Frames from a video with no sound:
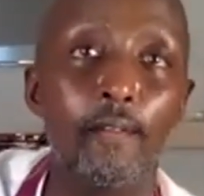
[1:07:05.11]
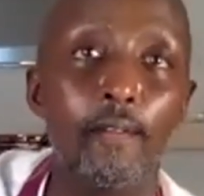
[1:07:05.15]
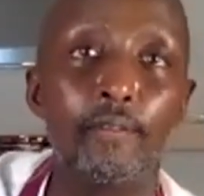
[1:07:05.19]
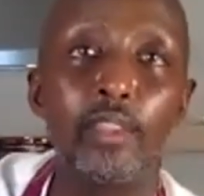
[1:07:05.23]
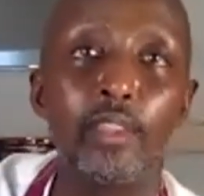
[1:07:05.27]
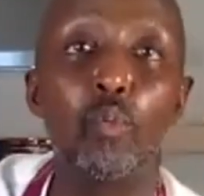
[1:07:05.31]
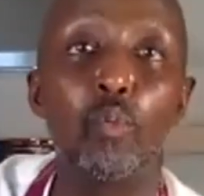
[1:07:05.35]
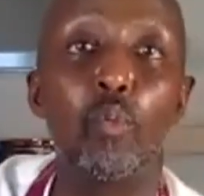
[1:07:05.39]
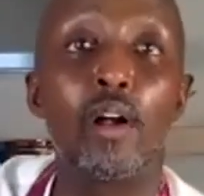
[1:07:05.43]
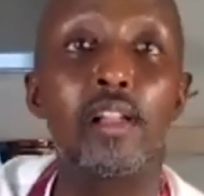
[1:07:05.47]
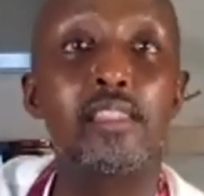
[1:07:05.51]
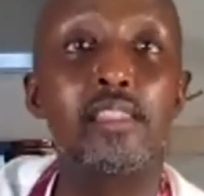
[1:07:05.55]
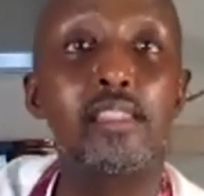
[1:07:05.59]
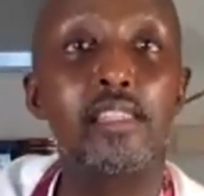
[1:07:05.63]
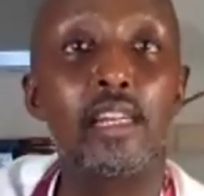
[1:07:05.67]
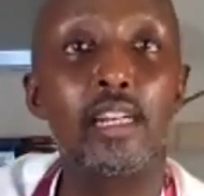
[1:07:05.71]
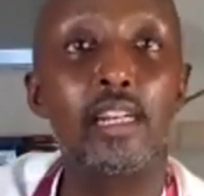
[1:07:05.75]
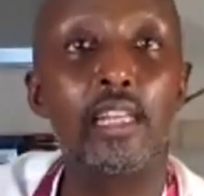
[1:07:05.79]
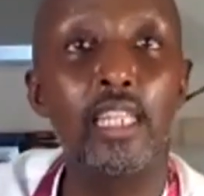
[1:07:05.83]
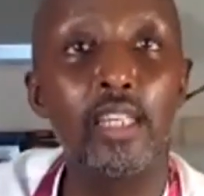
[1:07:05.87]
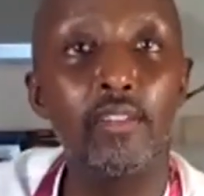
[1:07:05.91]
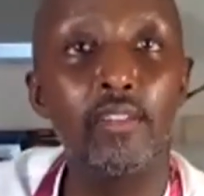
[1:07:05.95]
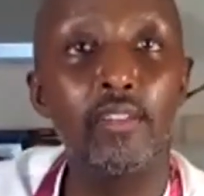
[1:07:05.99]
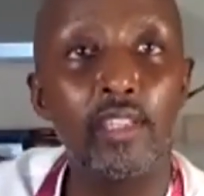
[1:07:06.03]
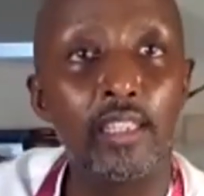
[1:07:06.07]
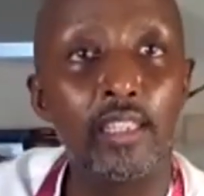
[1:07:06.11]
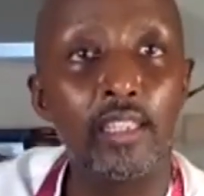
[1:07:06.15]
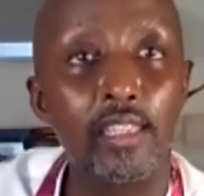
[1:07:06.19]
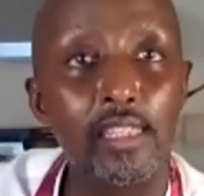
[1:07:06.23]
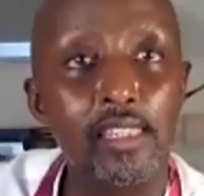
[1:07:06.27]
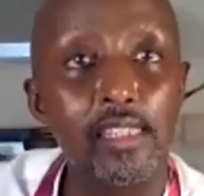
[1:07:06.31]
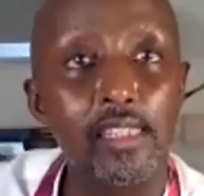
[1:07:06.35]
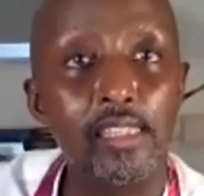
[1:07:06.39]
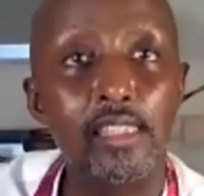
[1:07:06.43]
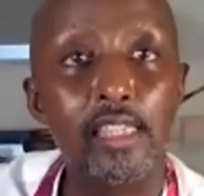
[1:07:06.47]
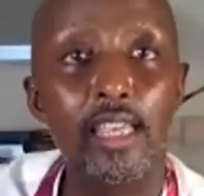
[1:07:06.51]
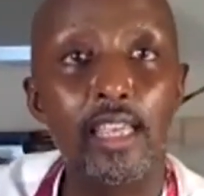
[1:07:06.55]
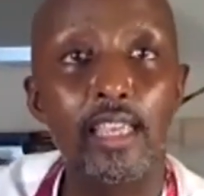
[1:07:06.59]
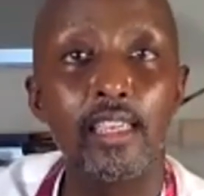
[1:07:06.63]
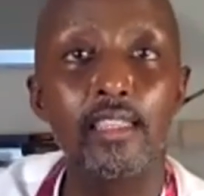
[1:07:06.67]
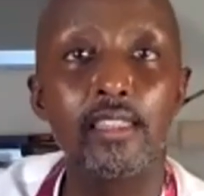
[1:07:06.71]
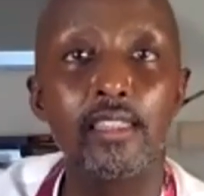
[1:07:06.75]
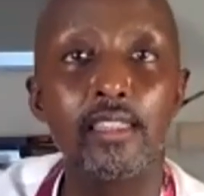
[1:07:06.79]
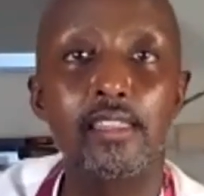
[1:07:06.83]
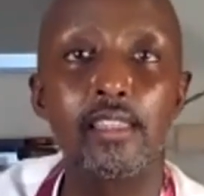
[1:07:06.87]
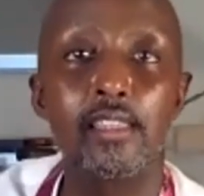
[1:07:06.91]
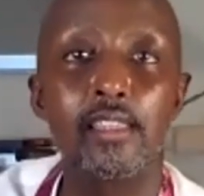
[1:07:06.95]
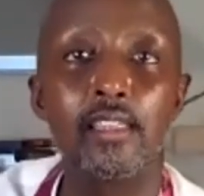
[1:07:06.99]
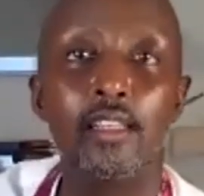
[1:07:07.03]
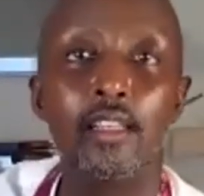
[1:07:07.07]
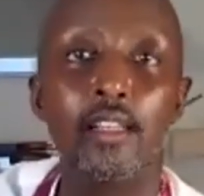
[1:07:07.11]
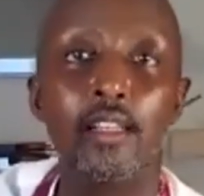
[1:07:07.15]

the ones that I lived in the States,